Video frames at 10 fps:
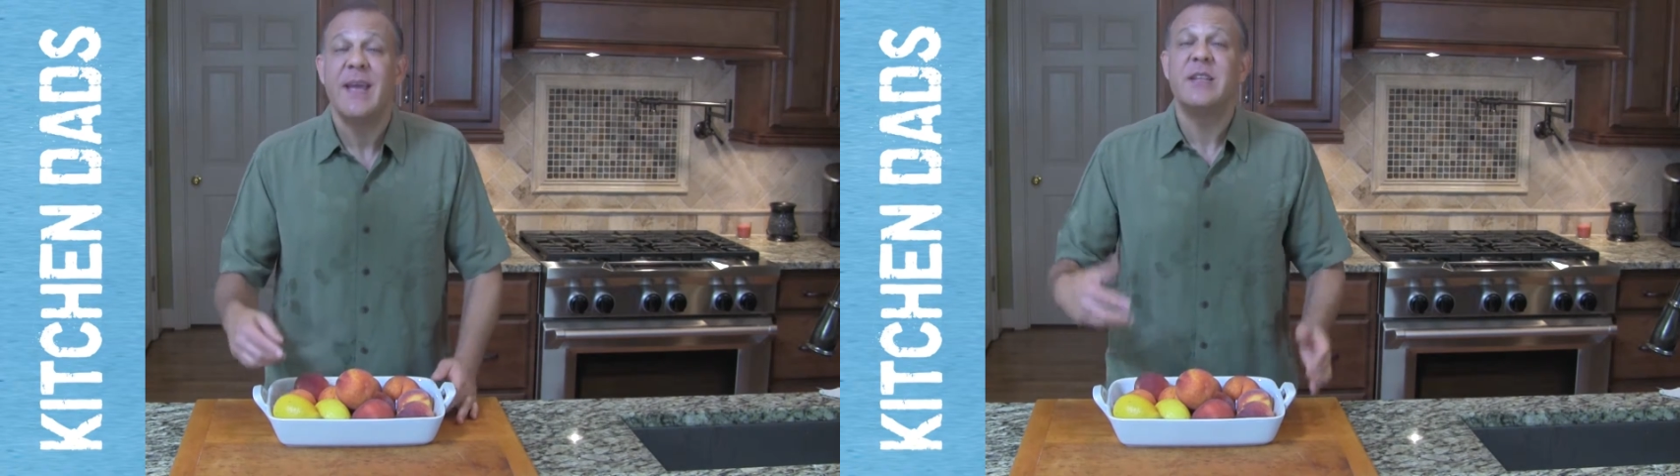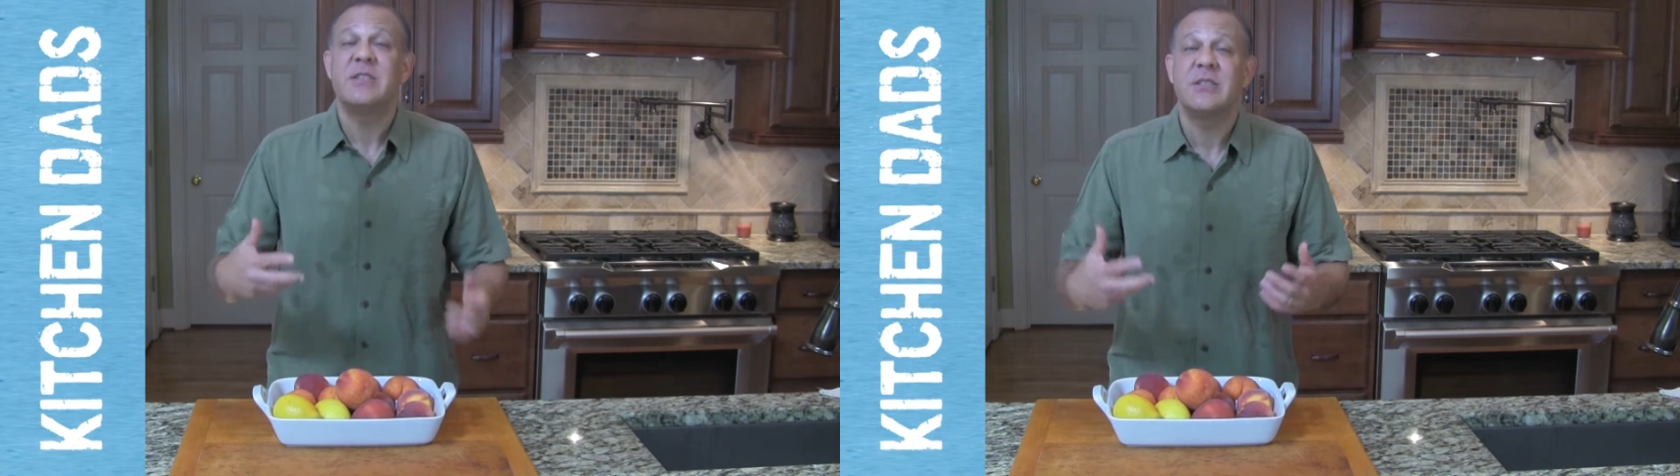
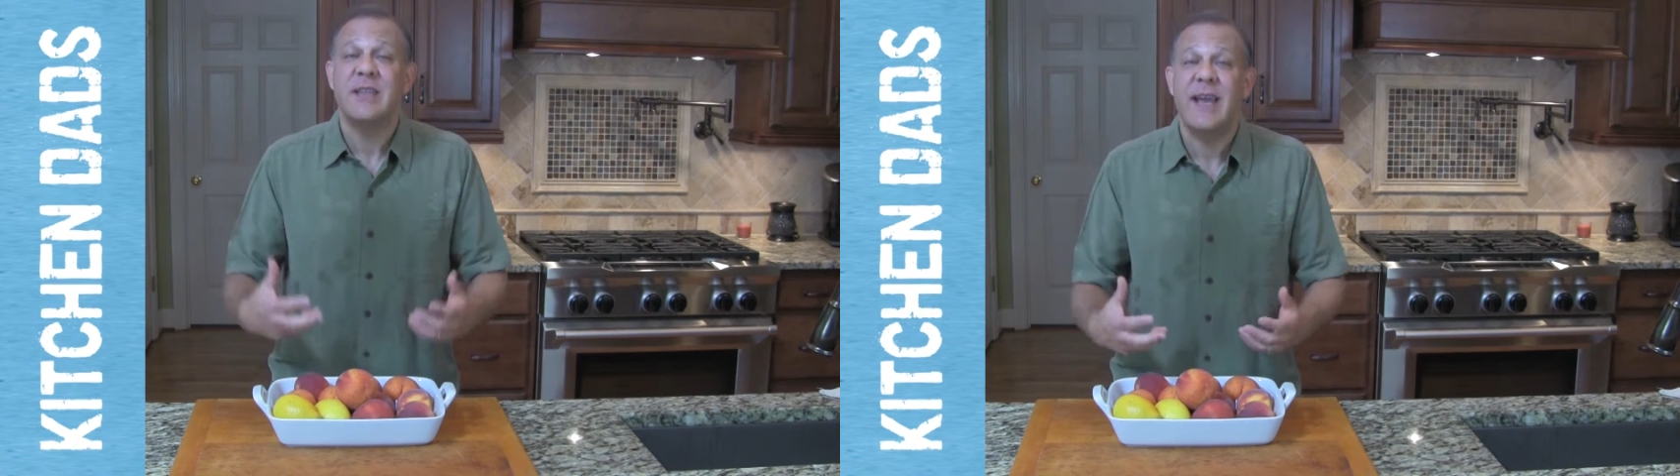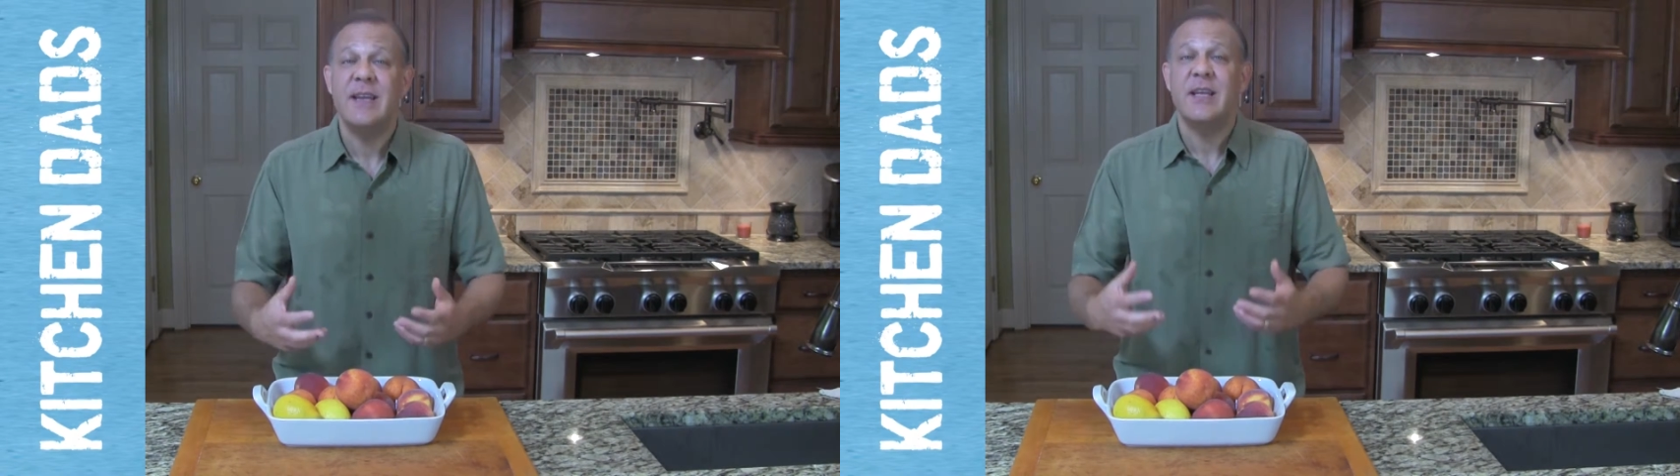It's
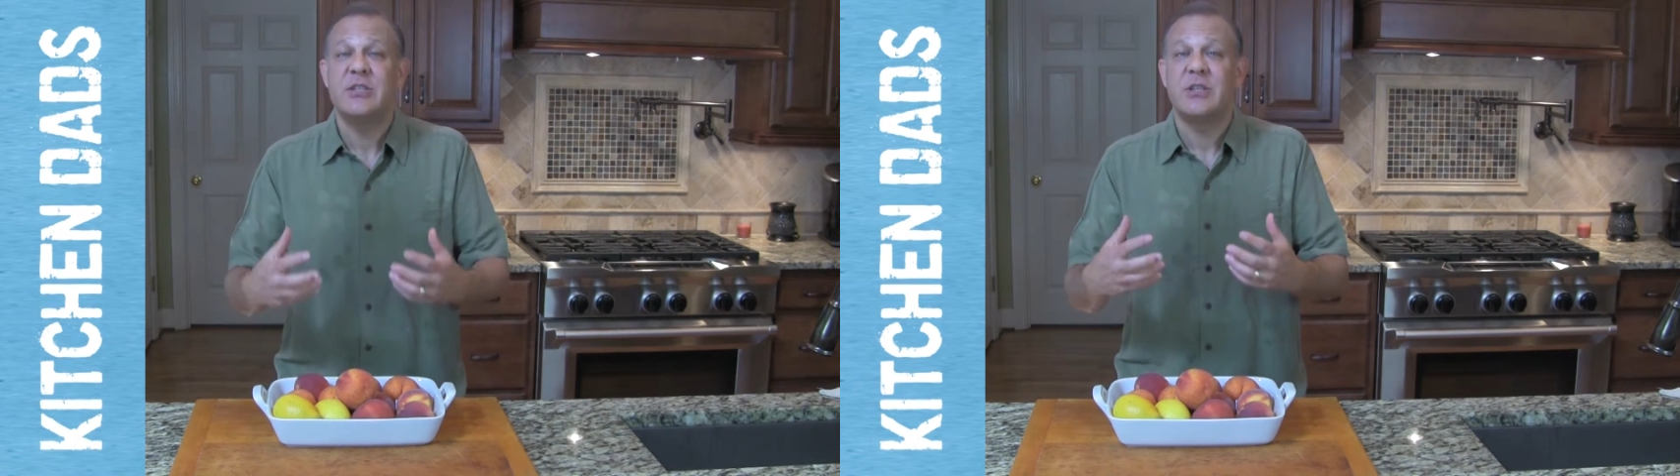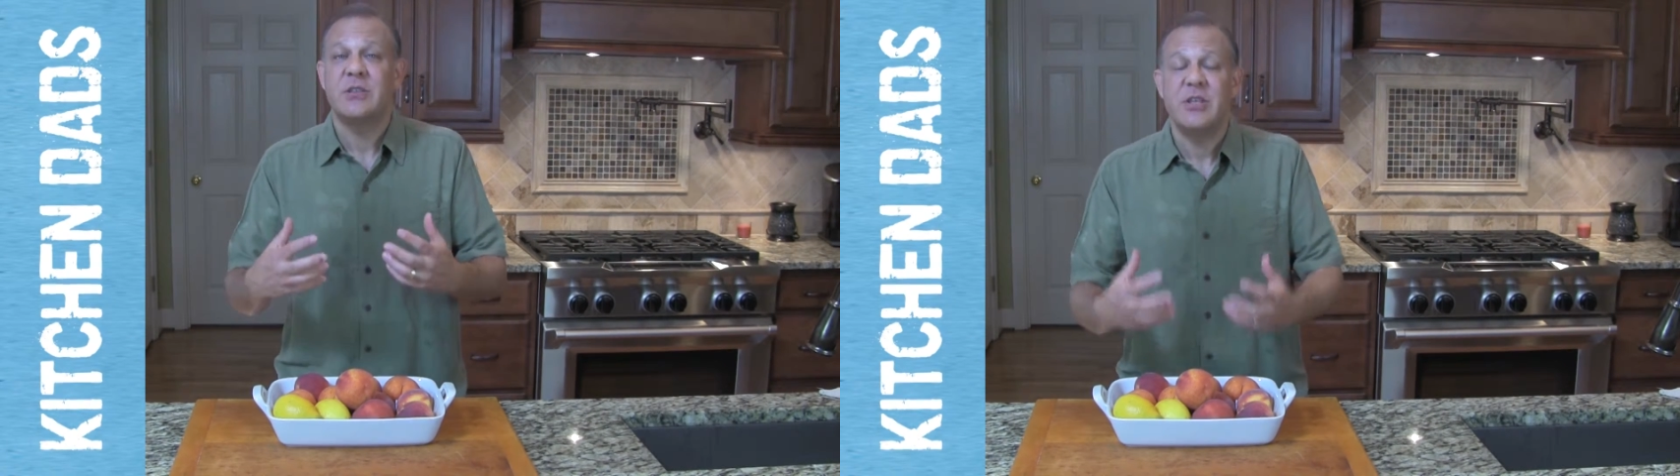light,
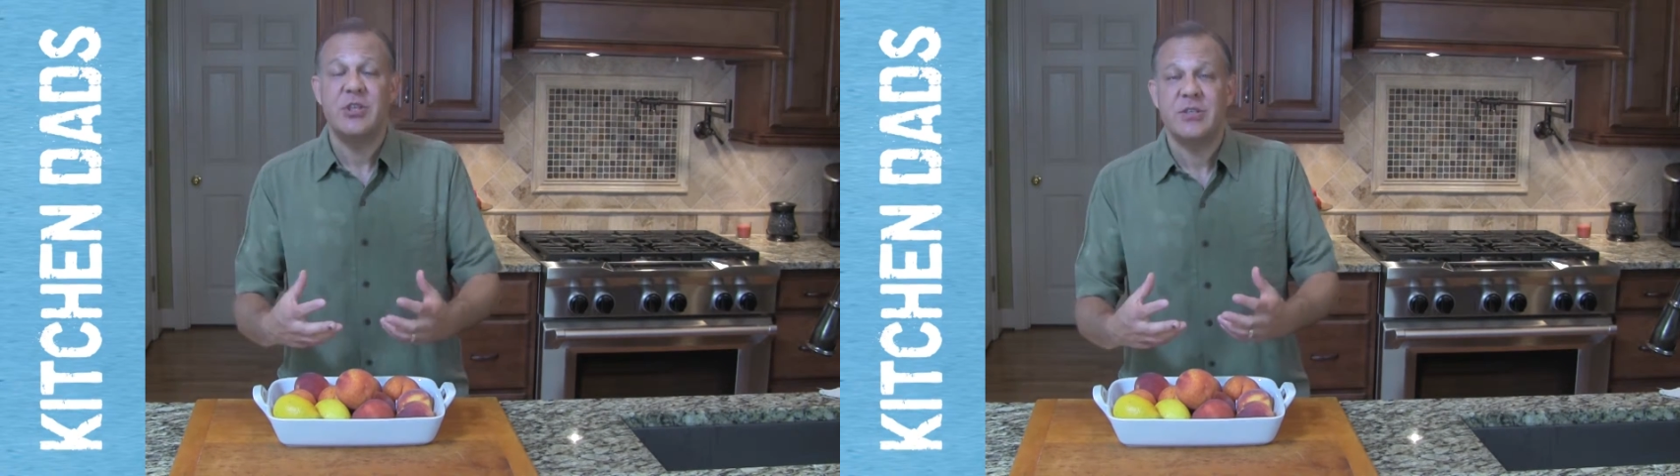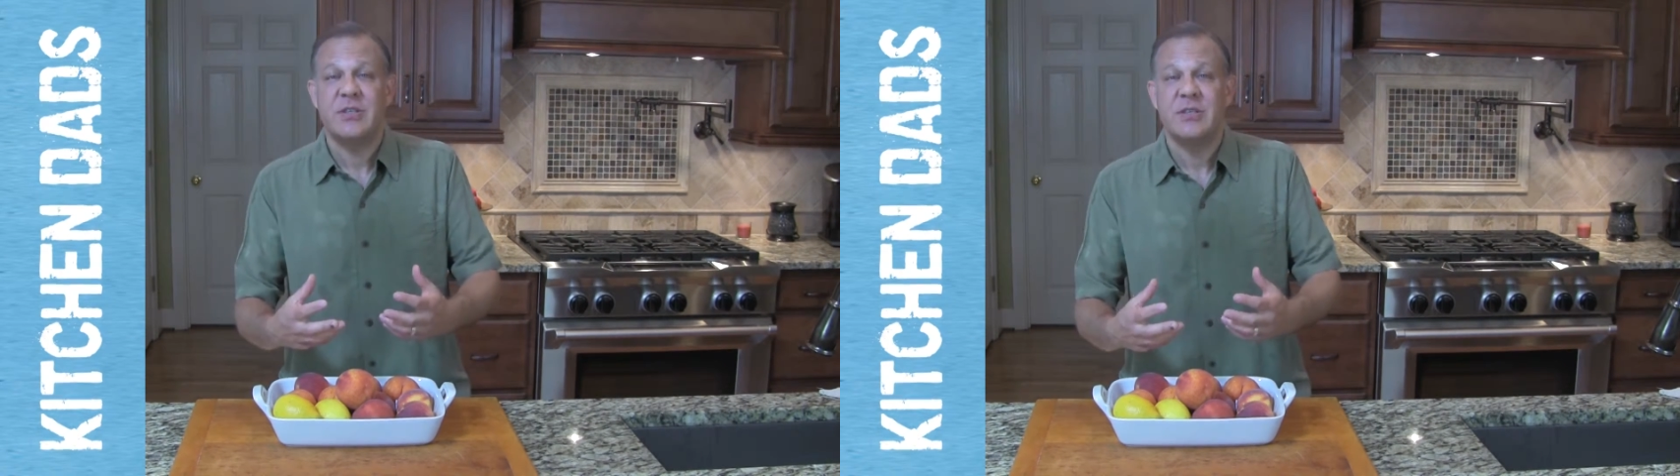it's
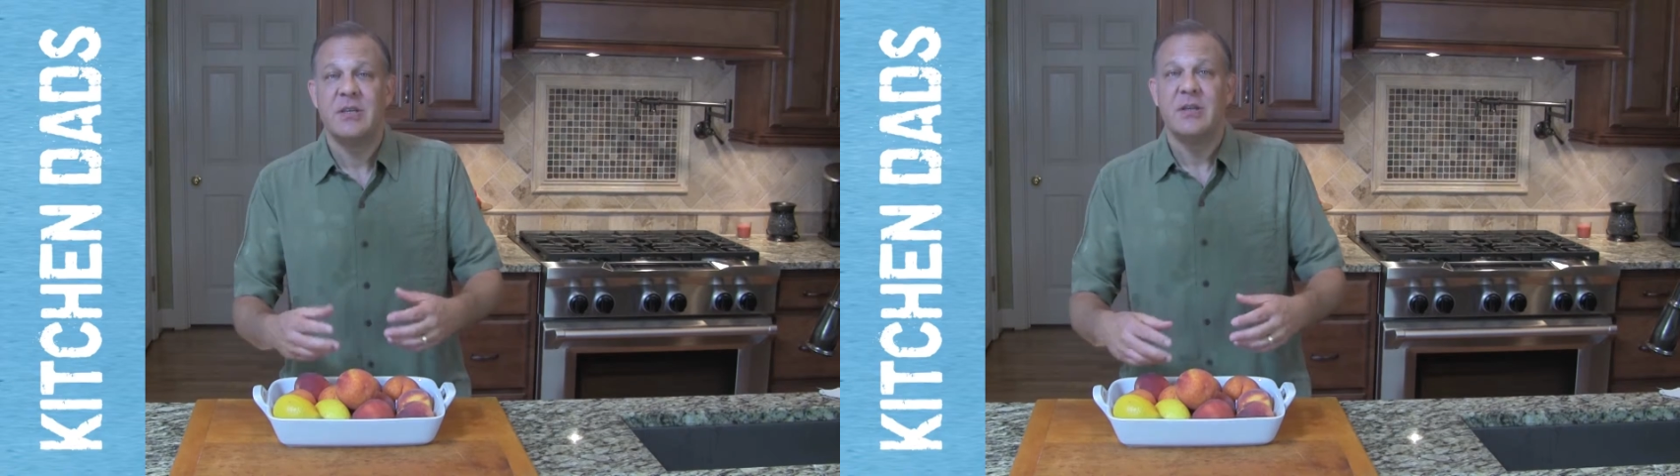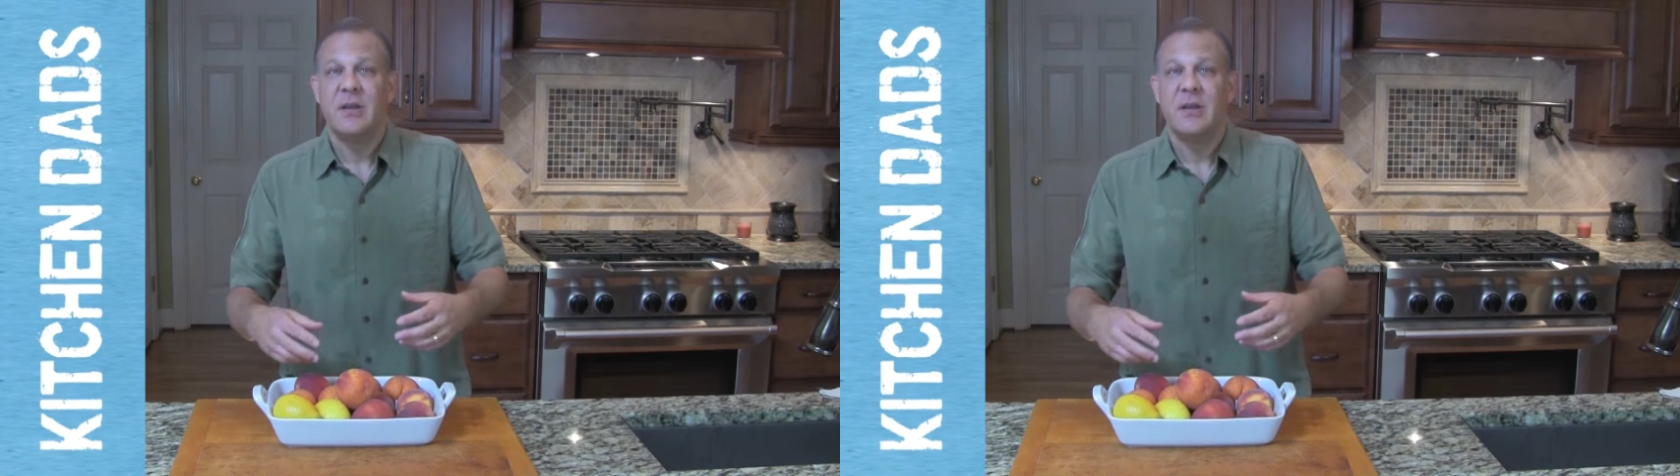delicious,